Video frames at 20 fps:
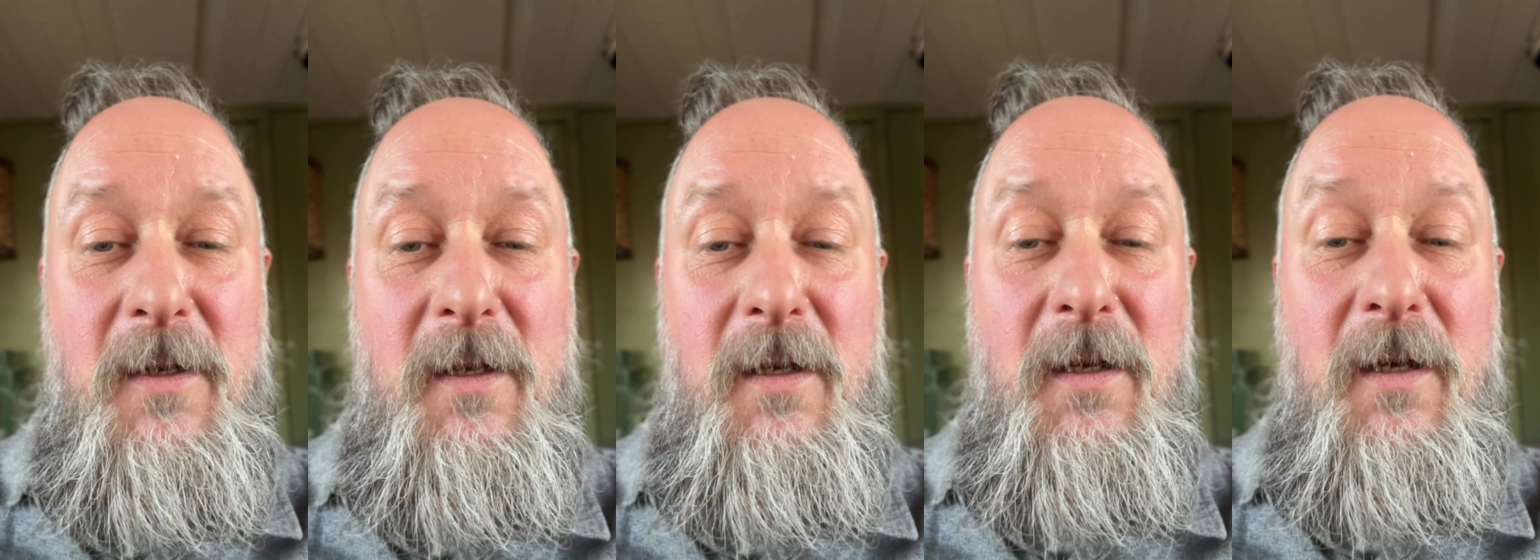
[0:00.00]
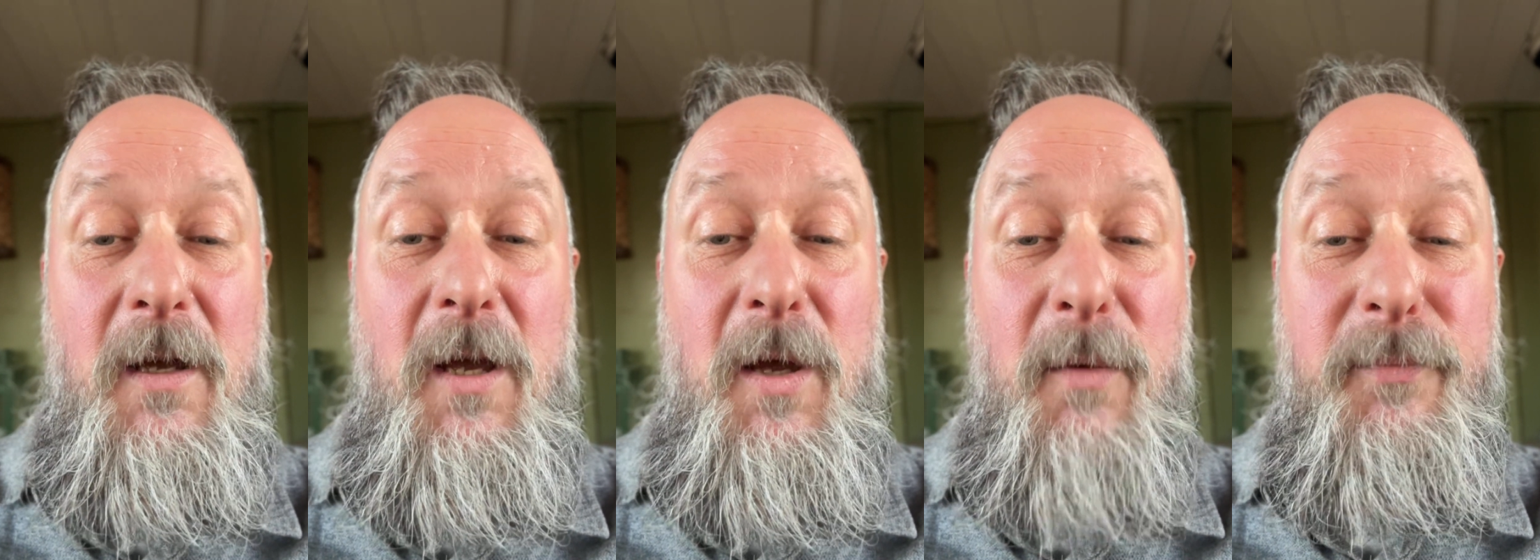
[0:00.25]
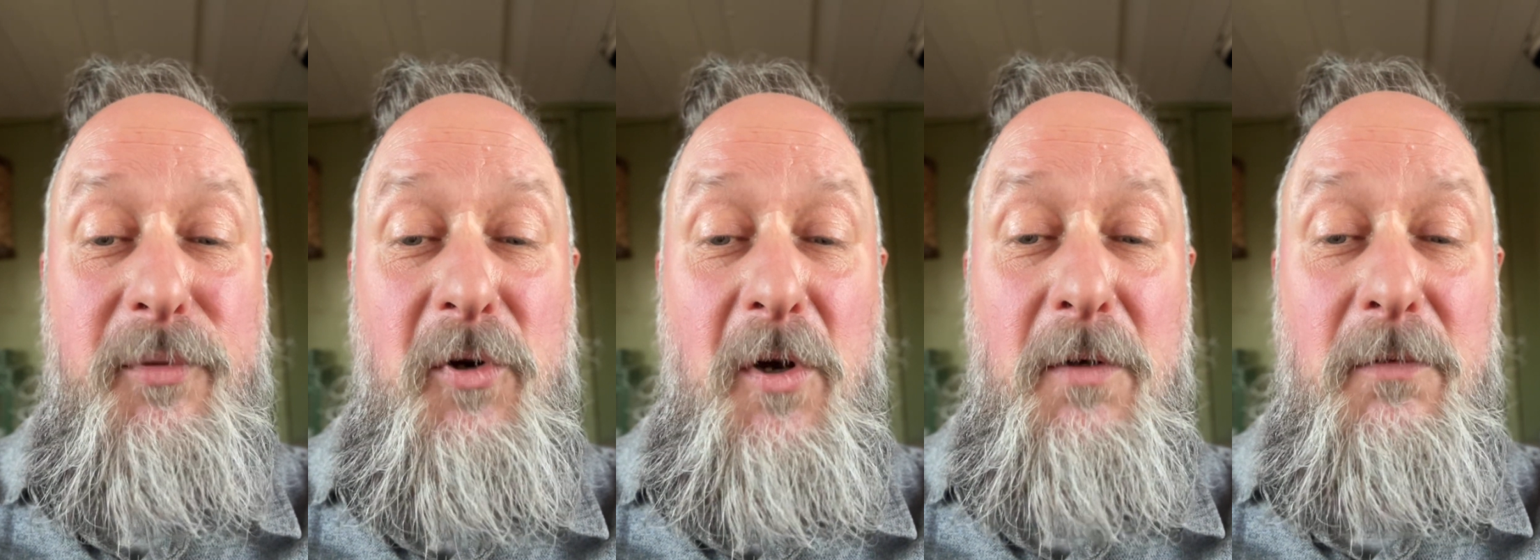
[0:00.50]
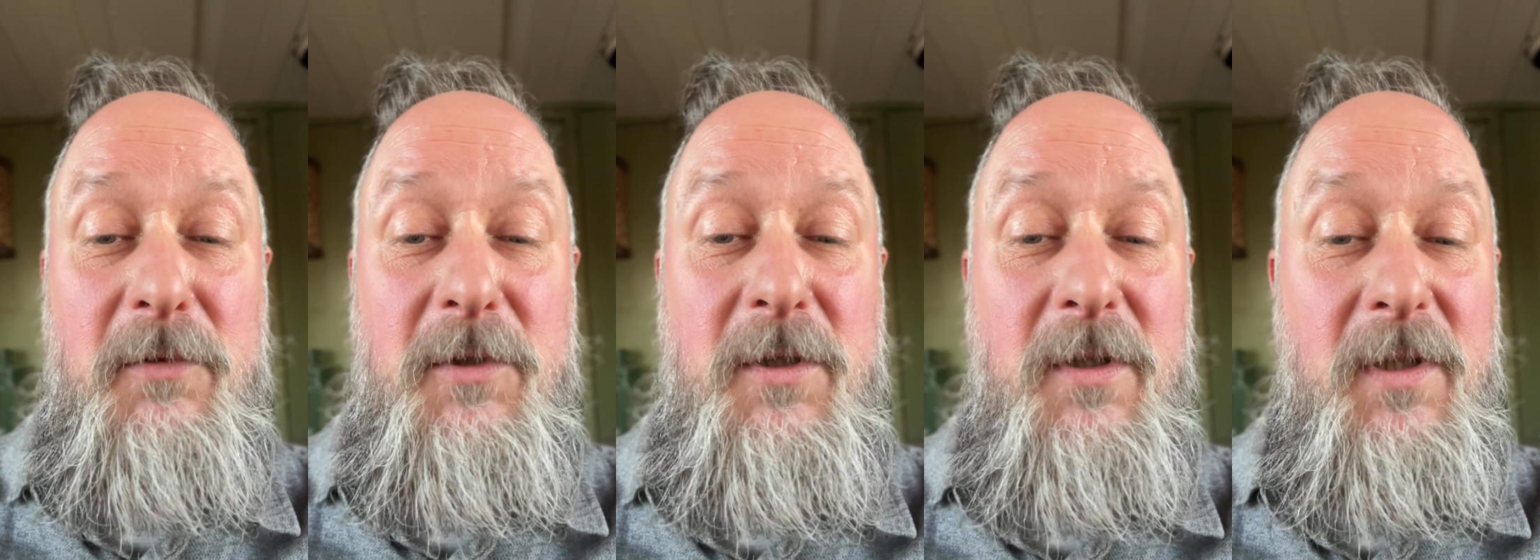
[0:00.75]

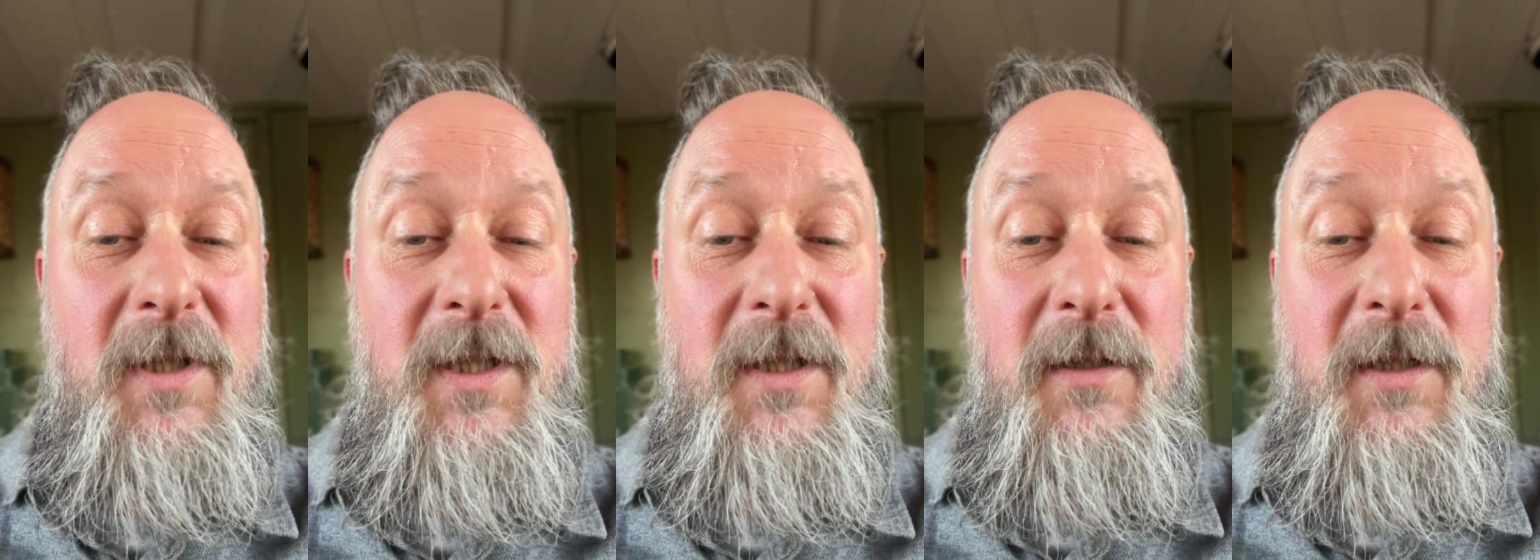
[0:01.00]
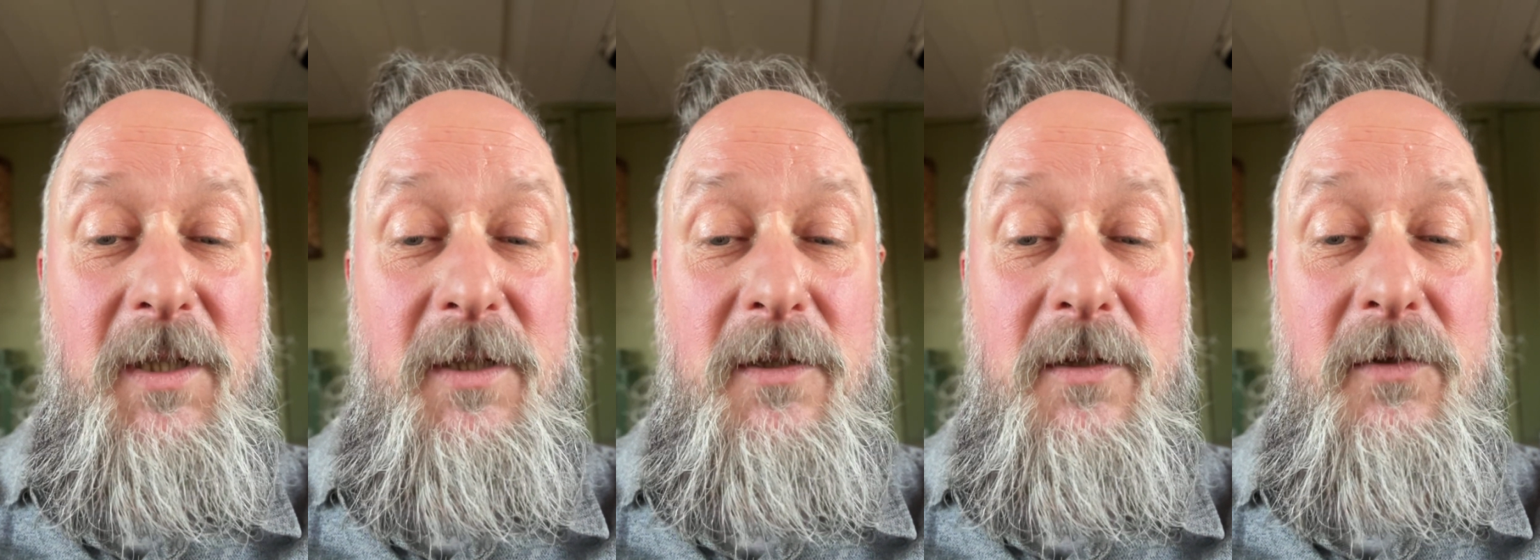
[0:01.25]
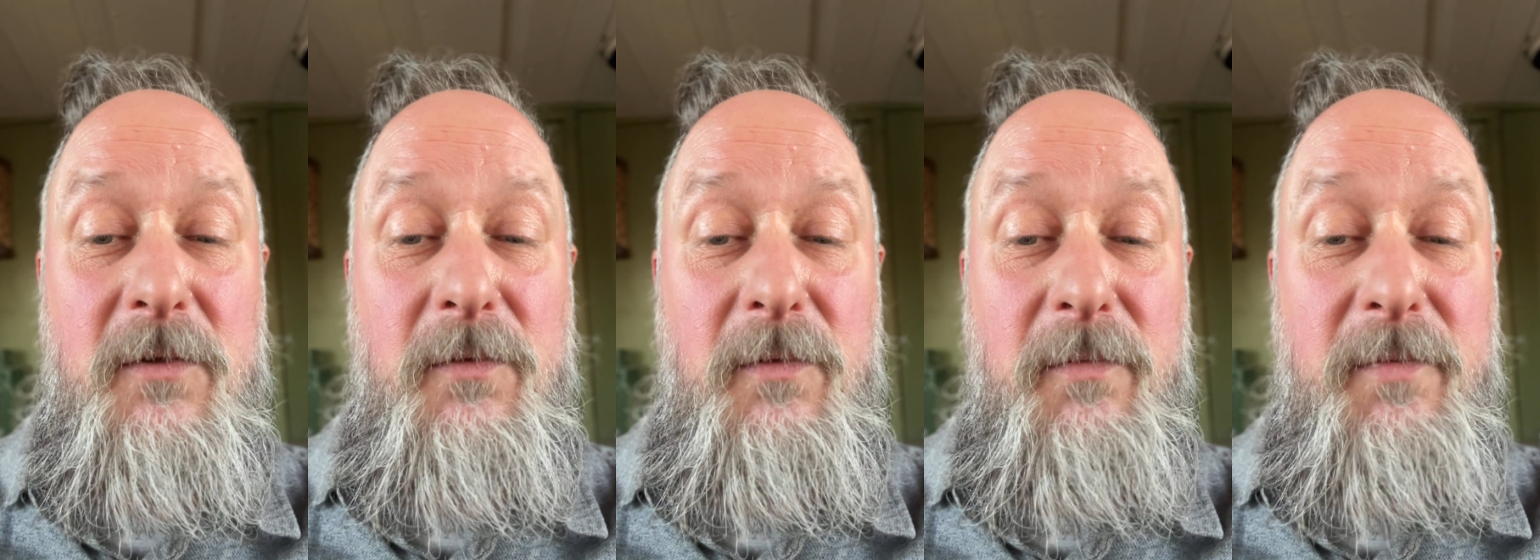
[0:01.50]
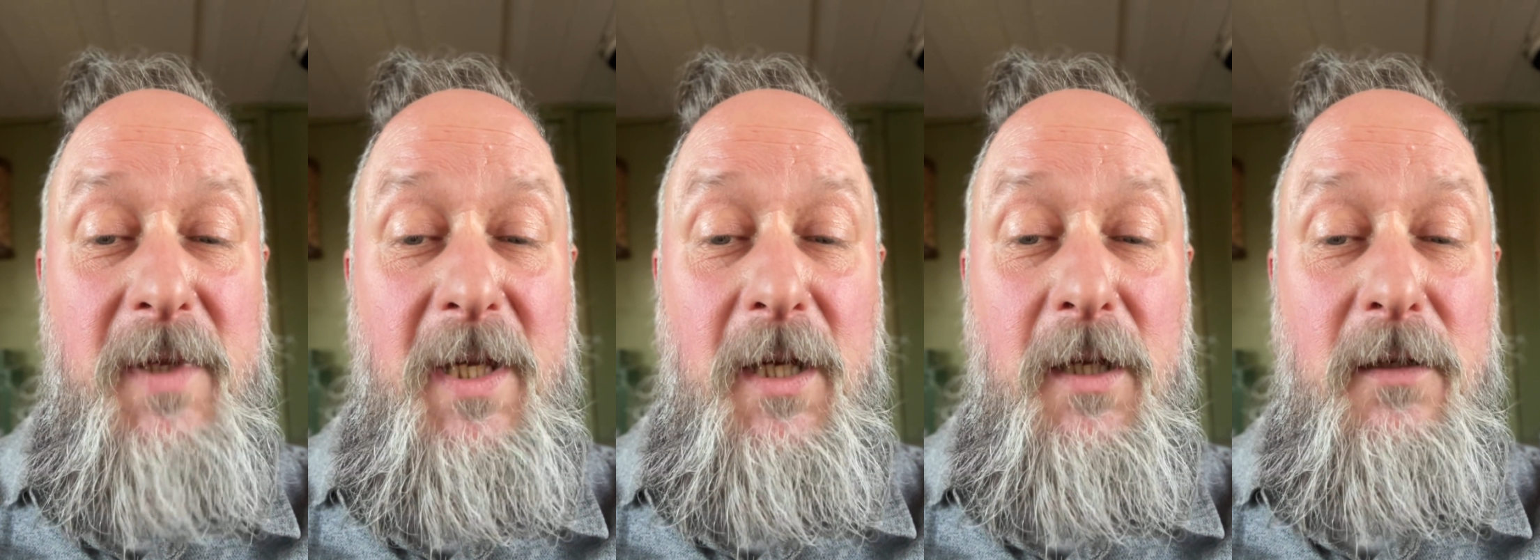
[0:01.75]
approach, and these two
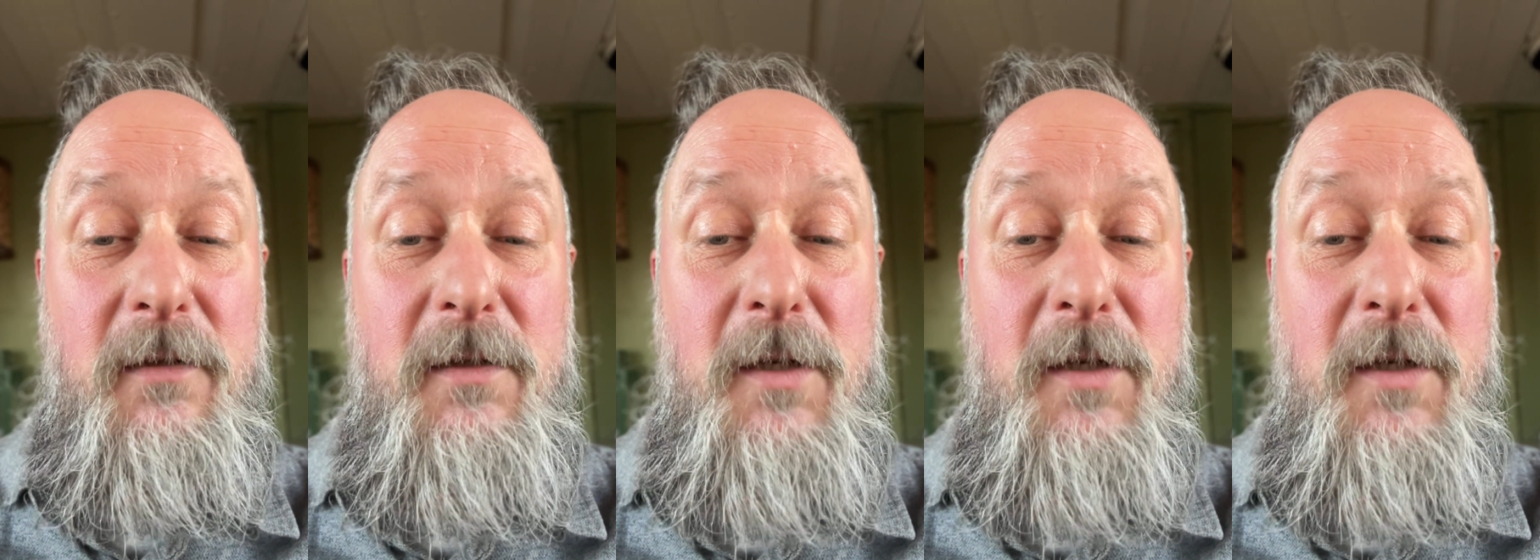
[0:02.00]
things